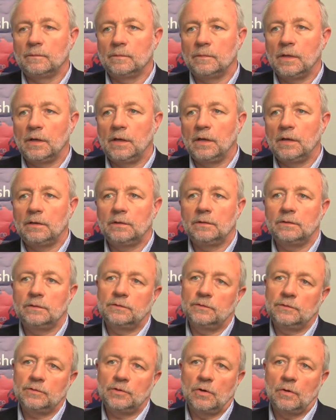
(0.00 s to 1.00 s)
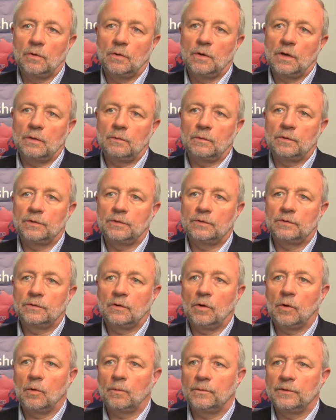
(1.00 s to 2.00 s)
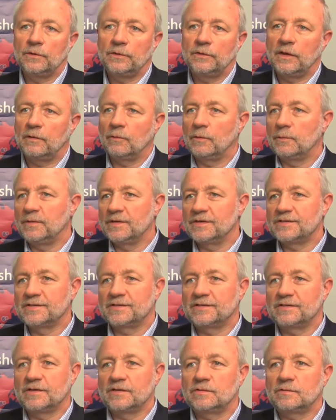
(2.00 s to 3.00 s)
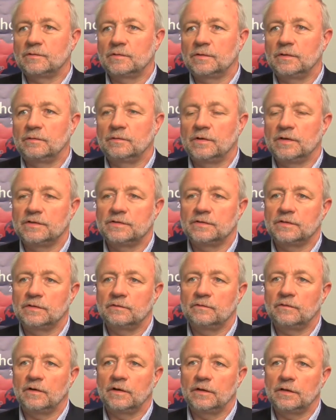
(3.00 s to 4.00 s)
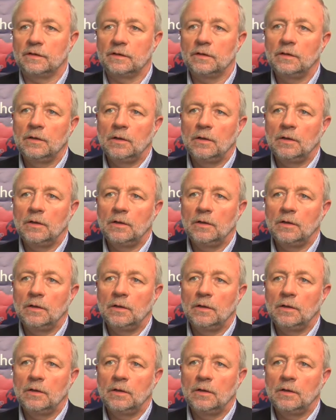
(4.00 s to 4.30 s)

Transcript: and you know, I would hope that they would be successful in raising funding.